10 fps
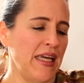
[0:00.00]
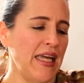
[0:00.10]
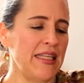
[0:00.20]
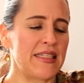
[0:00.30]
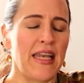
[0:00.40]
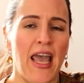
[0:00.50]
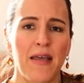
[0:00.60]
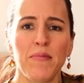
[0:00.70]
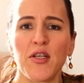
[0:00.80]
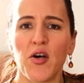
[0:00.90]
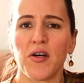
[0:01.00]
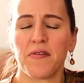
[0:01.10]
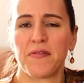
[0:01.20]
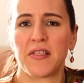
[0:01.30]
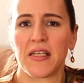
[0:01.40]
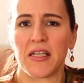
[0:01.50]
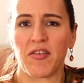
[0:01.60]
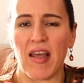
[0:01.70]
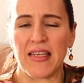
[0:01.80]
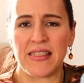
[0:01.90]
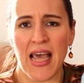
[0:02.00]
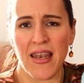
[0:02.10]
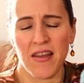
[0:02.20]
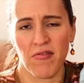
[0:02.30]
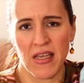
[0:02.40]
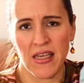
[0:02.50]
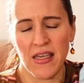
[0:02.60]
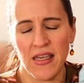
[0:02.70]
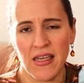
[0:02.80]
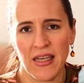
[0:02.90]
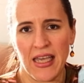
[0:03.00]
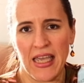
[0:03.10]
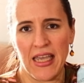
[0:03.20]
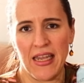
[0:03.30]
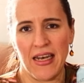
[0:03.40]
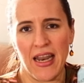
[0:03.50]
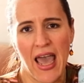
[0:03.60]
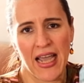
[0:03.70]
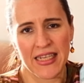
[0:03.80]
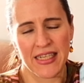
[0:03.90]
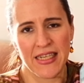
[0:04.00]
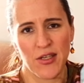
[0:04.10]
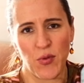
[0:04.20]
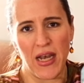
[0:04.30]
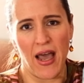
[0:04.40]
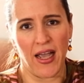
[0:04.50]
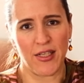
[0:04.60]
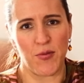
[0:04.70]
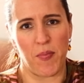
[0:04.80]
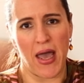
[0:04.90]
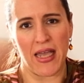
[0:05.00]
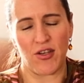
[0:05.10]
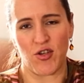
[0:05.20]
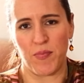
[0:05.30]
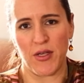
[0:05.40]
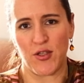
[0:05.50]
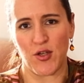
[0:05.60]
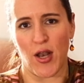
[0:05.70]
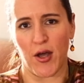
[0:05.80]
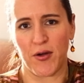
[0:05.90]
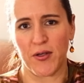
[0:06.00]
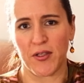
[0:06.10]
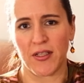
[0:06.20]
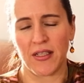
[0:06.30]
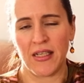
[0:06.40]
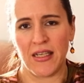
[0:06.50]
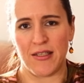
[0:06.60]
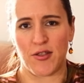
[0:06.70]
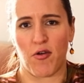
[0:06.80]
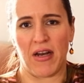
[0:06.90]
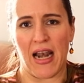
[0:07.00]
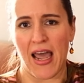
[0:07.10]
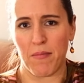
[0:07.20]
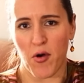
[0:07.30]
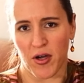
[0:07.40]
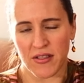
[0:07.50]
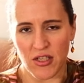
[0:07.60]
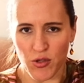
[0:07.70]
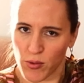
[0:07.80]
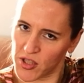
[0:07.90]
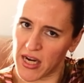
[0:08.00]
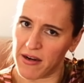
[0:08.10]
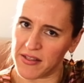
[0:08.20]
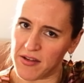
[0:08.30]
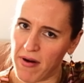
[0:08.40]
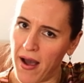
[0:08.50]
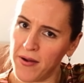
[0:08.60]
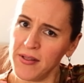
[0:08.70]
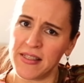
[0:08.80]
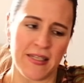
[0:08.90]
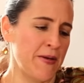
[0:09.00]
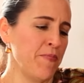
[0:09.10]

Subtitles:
it's named after a tannery in Acton. We like to pay tribute to local historic landmarks in Georgetown and surrounds.